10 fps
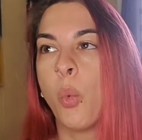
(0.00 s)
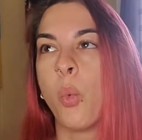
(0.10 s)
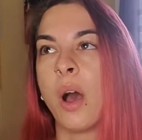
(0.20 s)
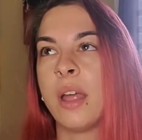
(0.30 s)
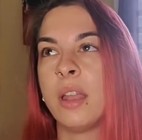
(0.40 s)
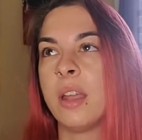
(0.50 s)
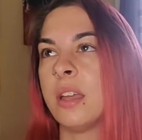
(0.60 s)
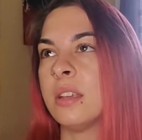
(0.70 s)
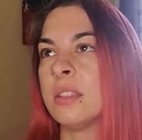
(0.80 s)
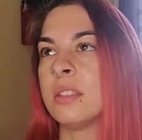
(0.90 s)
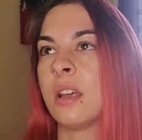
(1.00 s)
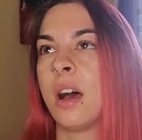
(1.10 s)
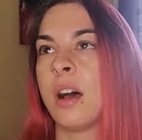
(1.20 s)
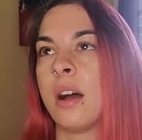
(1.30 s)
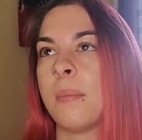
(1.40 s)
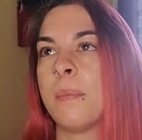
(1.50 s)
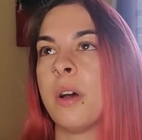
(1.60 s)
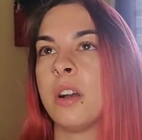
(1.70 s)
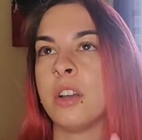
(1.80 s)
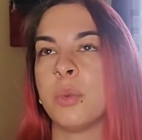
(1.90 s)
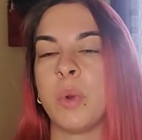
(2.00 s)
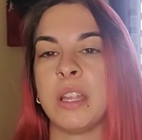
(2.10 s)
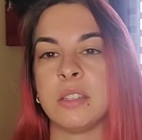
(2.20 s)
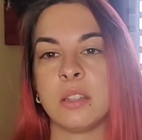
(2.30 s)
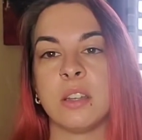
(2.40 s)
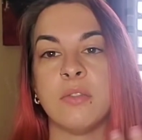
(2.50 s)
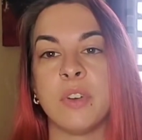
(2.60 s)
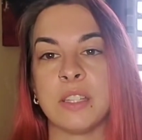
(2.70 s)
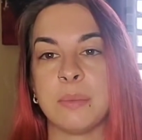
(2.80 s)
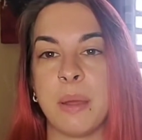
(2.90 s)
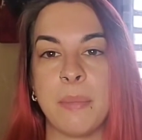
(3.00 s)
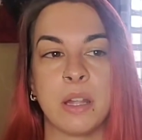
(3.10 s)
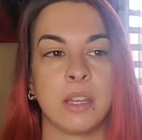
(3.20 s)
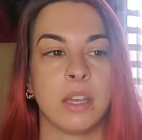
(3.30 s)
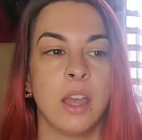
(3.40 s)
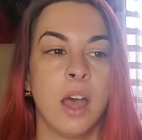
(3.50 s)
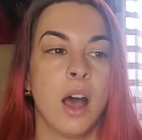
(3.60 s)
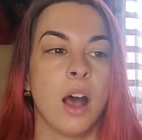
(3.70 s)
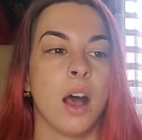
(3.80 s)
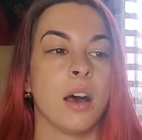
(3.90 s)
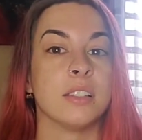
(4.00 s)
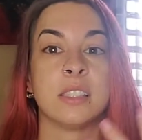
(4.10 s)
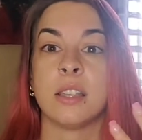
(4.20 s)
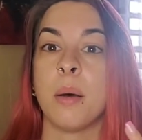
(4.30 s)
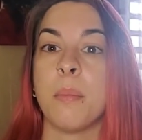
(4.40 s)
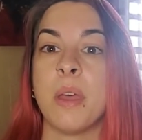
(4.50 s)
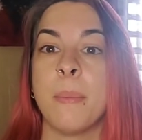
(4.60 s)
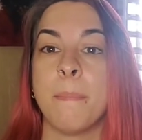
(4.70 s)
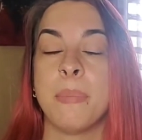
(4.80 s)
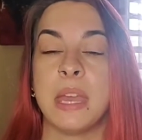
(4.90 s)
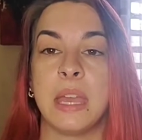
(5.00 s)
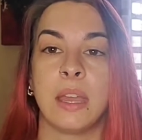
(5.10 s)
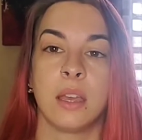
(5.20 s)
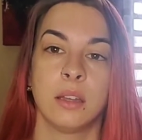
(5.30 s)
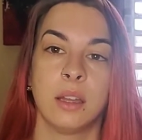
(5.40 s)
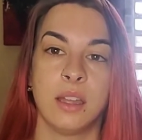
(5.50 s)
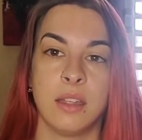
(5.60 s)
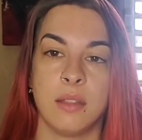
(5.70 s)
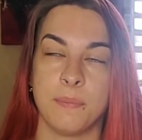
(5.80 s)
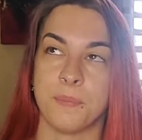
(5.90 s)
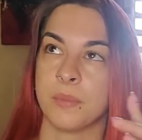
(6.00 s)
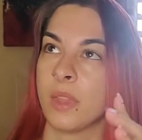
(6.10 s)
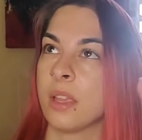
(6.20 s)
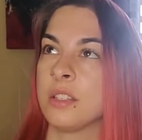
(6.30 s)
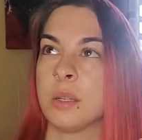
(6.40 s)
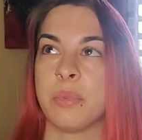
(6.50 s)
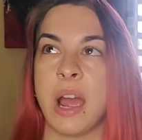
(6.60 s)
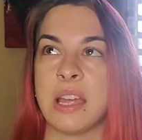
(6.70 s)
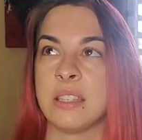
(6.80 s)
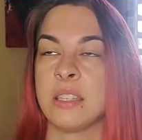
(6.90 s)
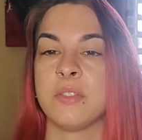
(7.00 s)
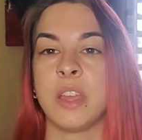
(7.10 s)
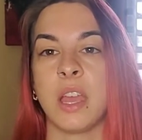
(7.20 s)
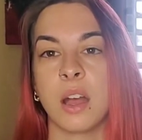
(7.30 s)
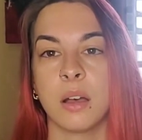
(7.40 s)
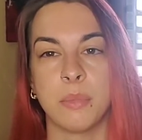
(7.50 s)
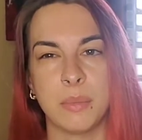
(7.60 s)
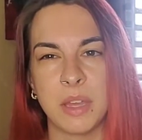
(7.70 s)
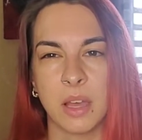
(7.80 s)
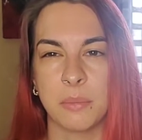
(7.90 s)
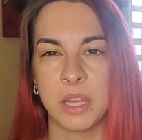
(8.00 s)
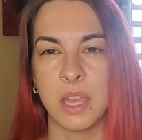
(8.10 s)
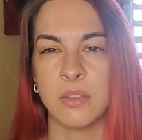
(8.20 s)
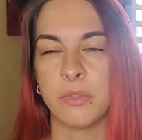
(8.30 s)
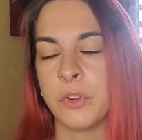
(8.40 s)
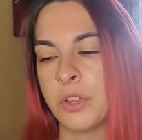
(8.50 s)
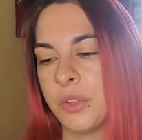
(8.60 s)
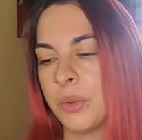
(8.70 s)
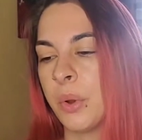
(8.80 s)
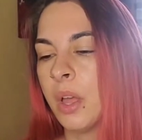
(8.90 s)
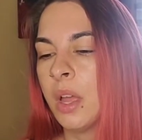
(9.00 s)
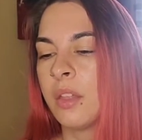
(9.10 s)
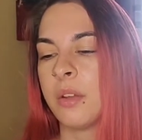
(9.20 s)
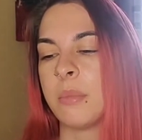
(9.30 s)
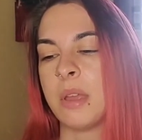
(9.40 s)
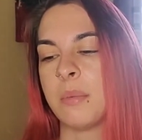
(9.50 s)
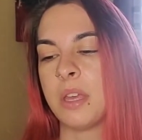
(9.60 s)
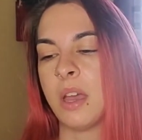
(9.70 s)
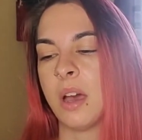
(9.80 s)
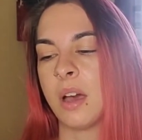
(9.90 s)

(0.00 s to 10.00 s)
What is a good way to invest my money? Some big surprises of income may be coming in for you. There may be